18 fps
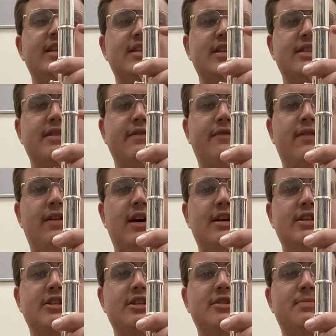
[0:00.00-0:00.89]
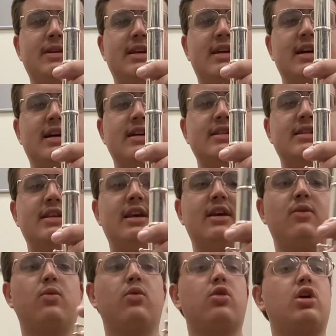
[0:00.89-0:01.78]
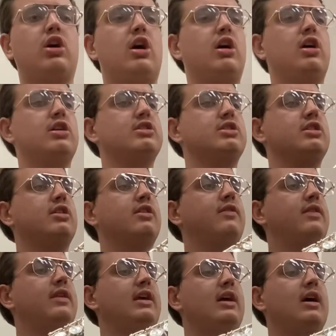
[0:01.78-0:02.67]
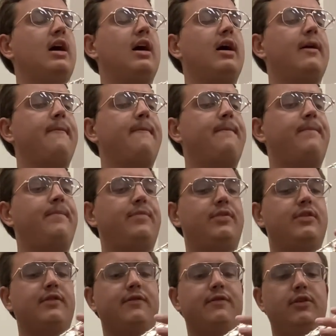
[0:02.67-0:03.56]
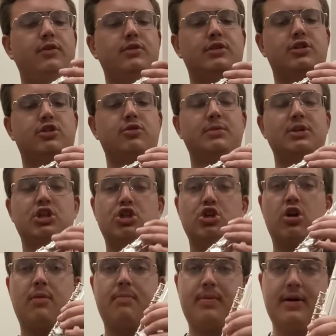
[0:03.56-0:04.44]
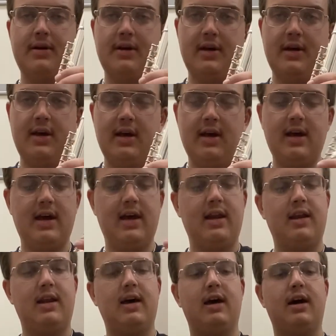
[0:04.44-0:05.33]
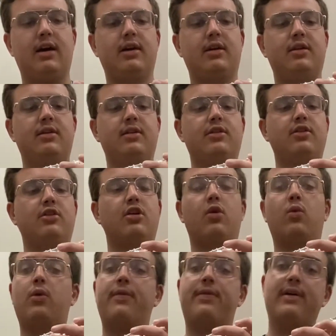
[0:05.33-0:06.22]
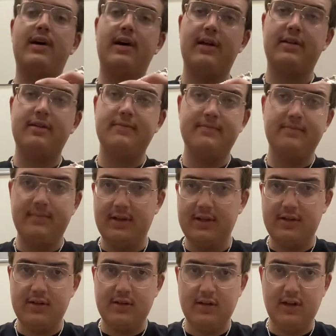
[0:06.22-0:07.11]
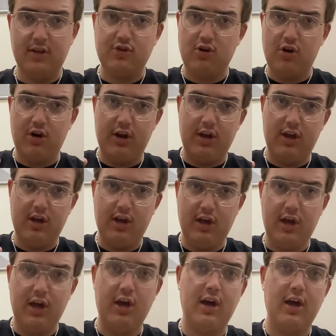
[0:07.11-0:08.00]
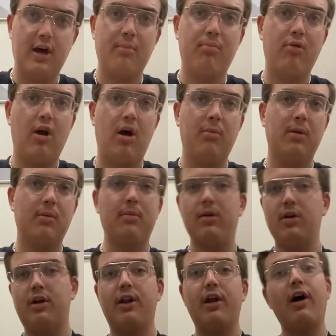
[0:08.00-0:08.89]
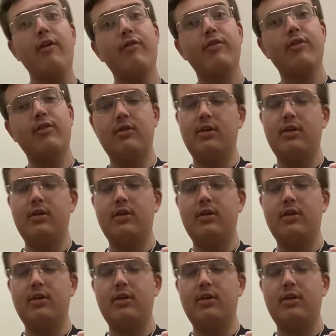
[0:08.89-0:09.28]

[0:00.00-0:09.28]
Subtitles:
isn't flush is because it will cause the flute to be sharp, and you don't want that. It's already a problem enough.